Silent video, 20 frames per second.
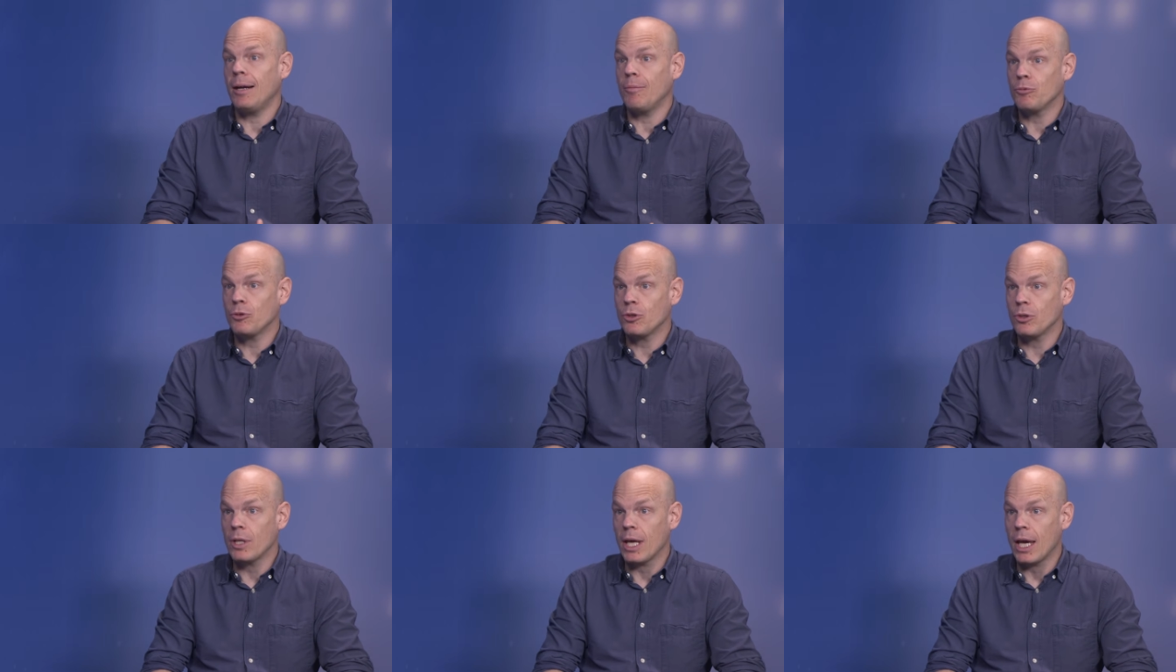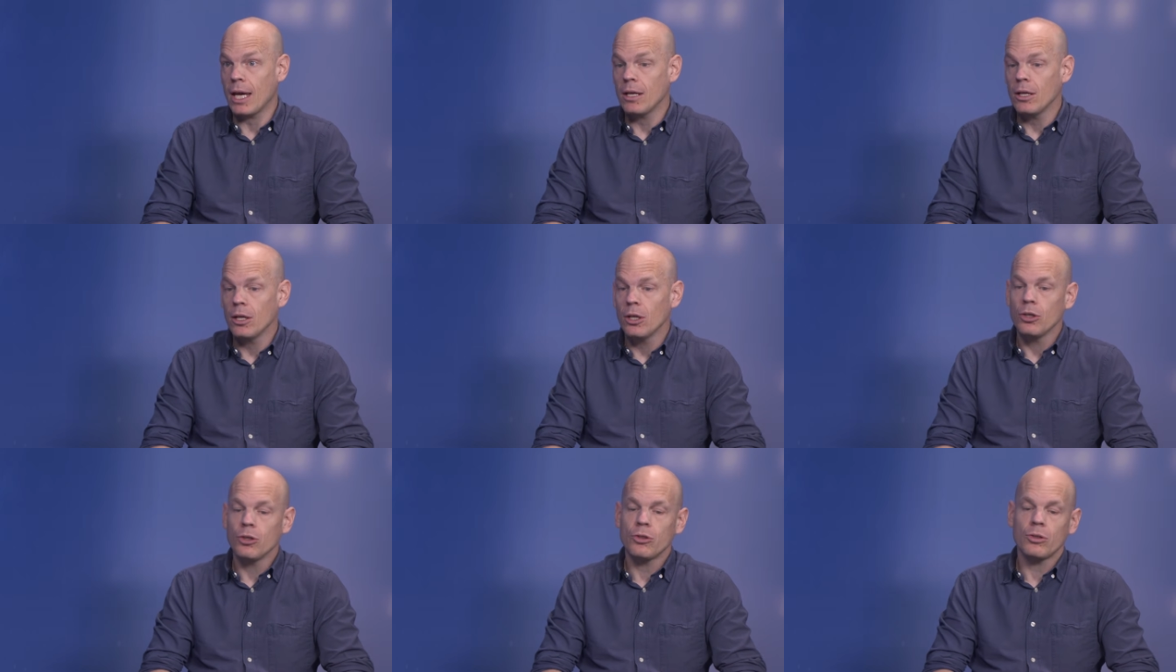today.
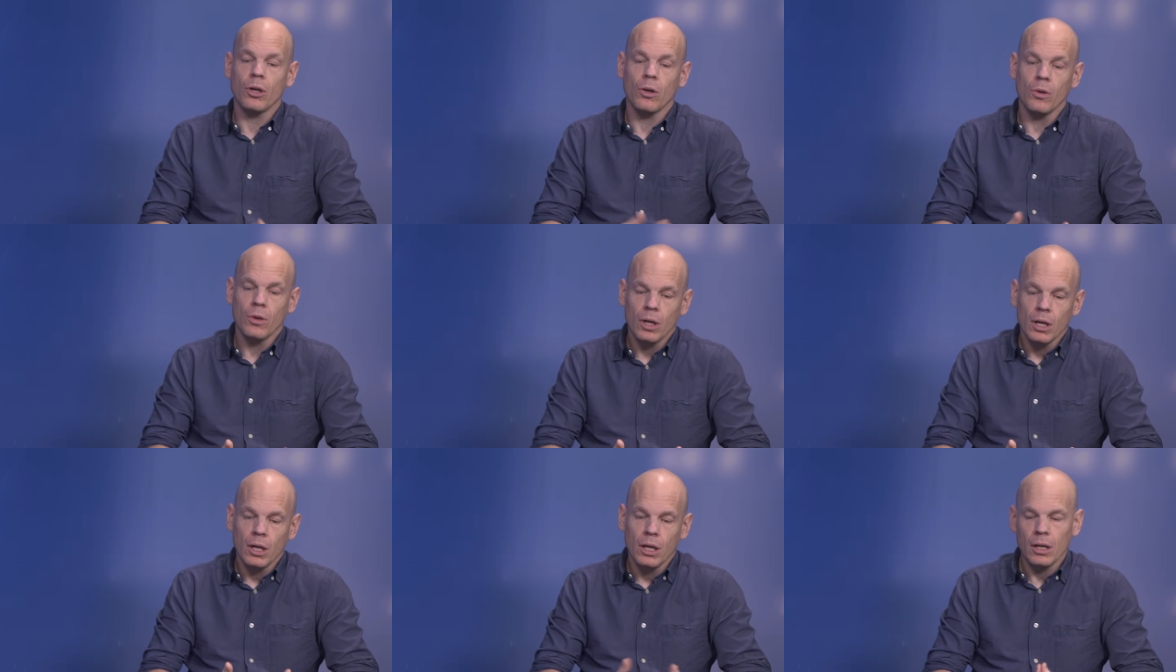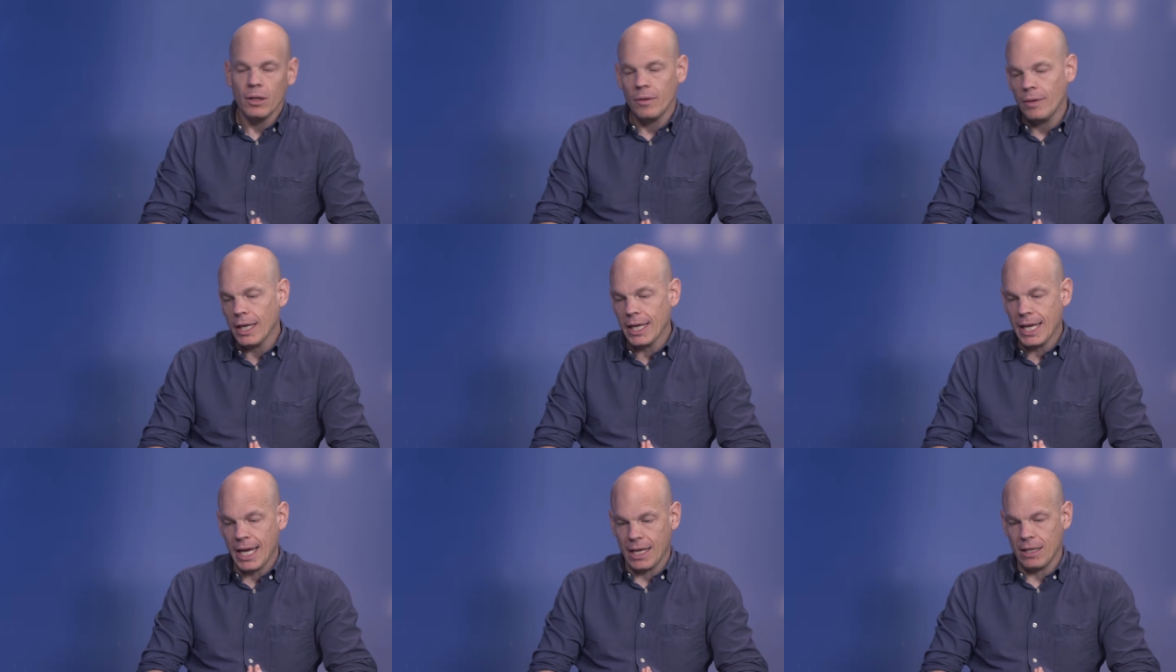So
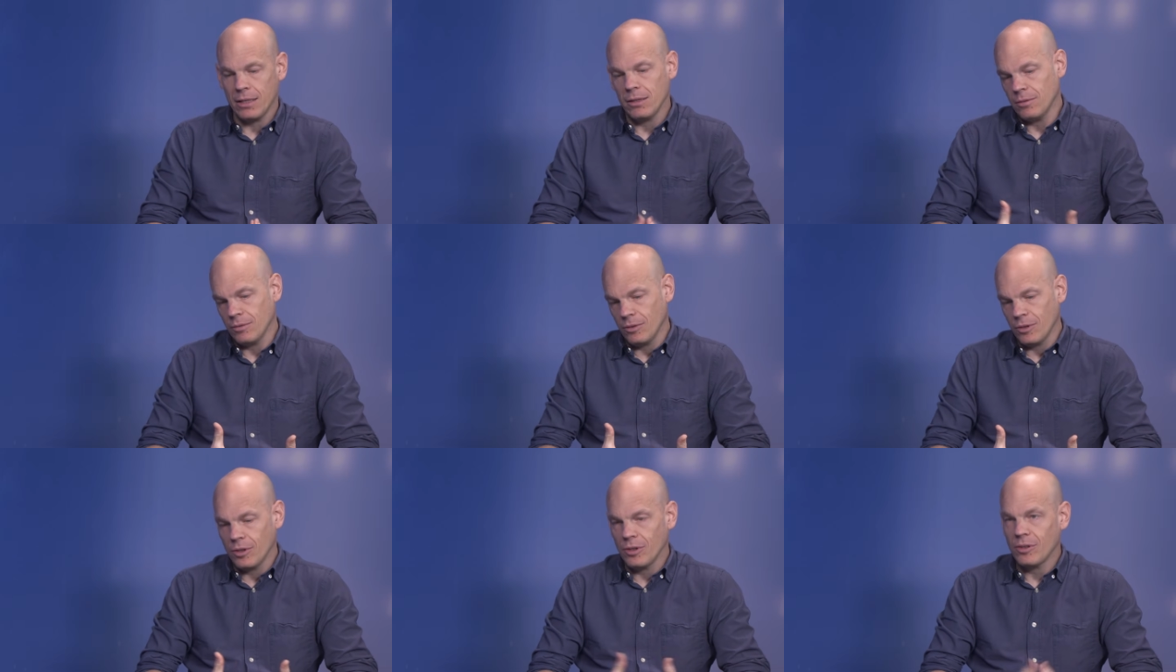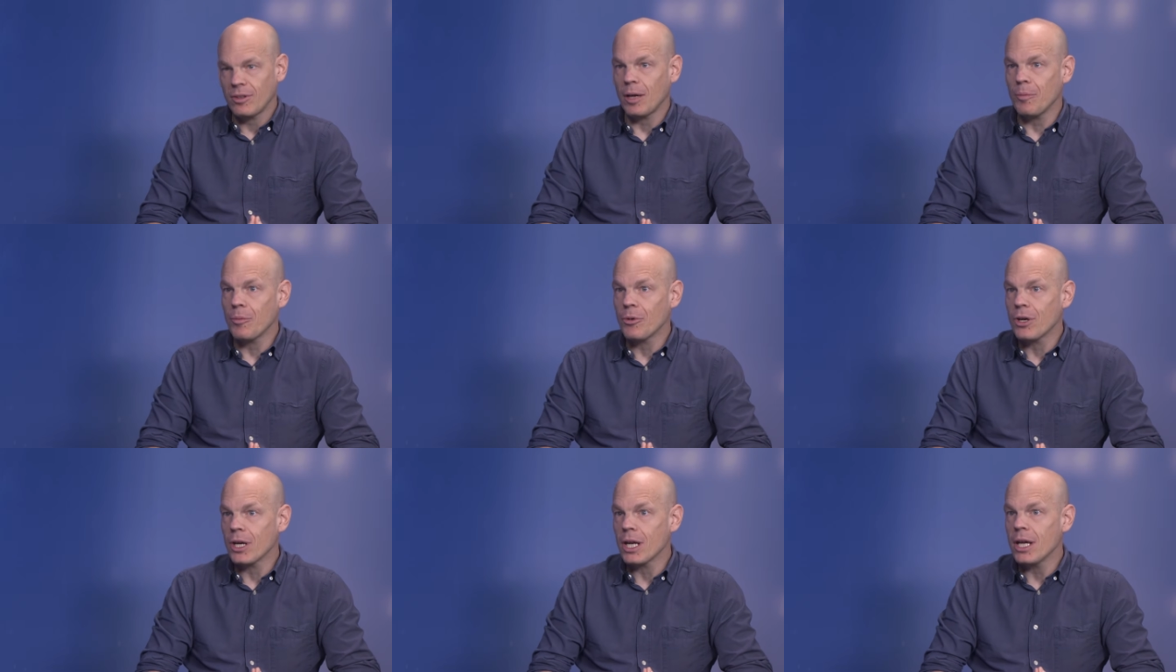again,
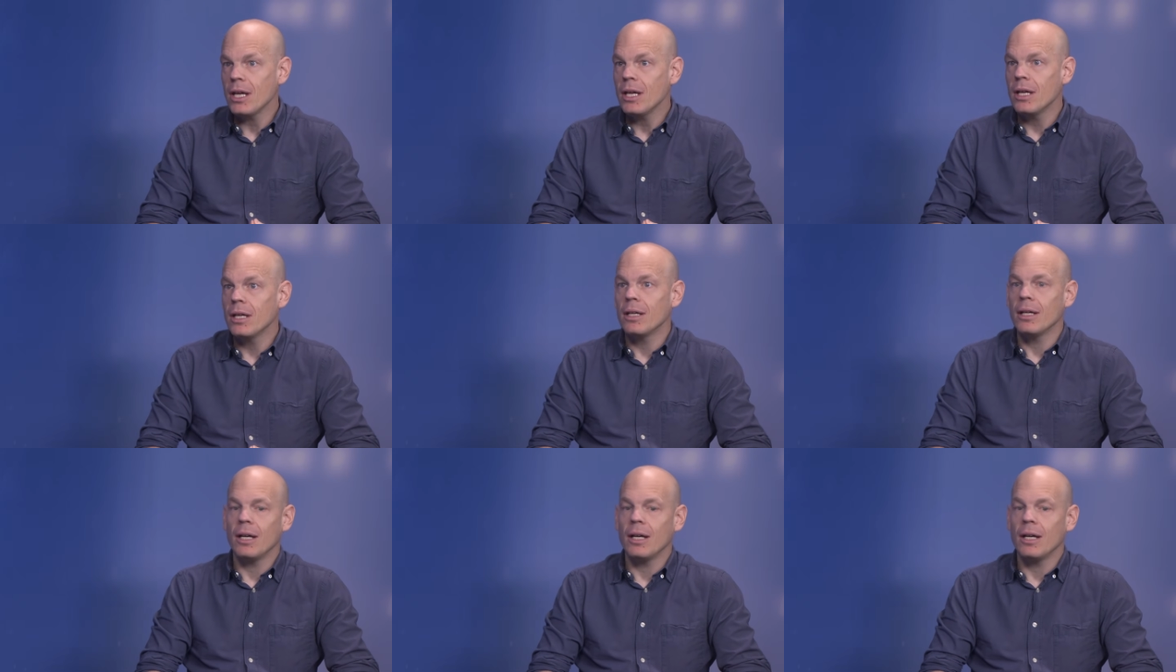summary,